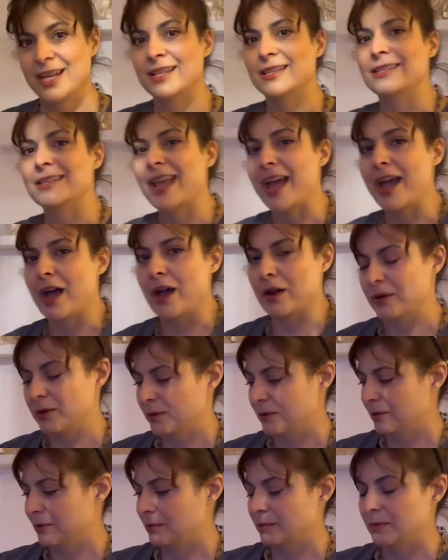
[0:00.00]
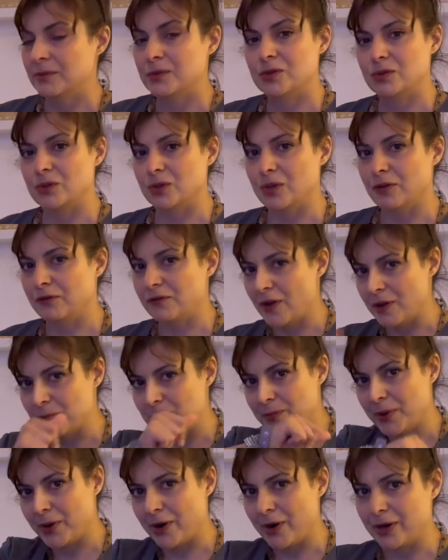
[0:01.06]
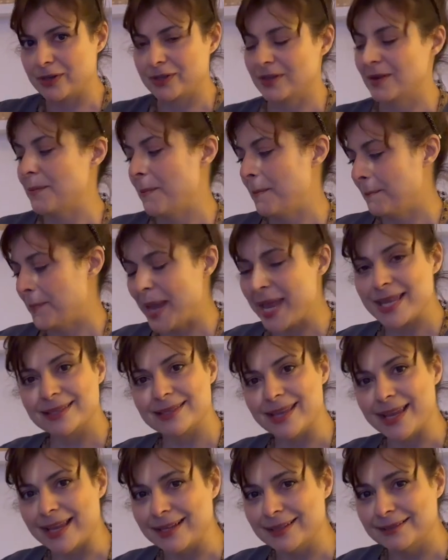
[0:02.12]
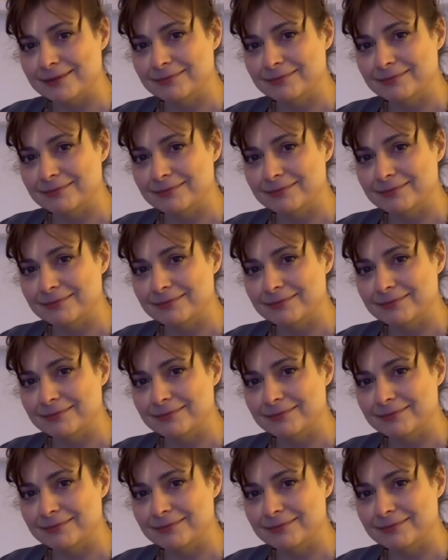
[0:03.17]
Now to the fun part, painting.